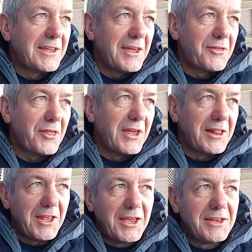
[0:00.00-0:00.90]

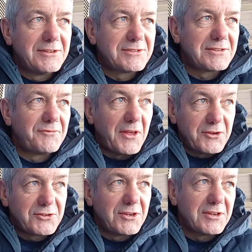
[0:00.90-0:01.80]
Leeds,
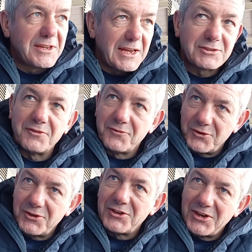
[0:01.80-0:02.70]
Featherstone,
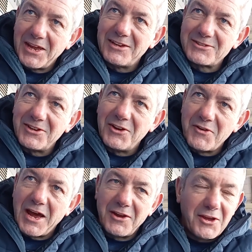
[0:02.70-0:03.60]
Castleford, and there. So you're
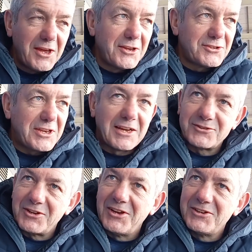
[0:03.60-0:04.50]
right. Yeah, your
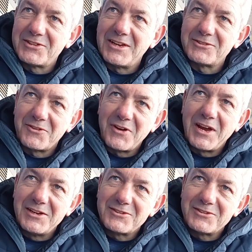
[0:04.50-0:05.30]
stats are right.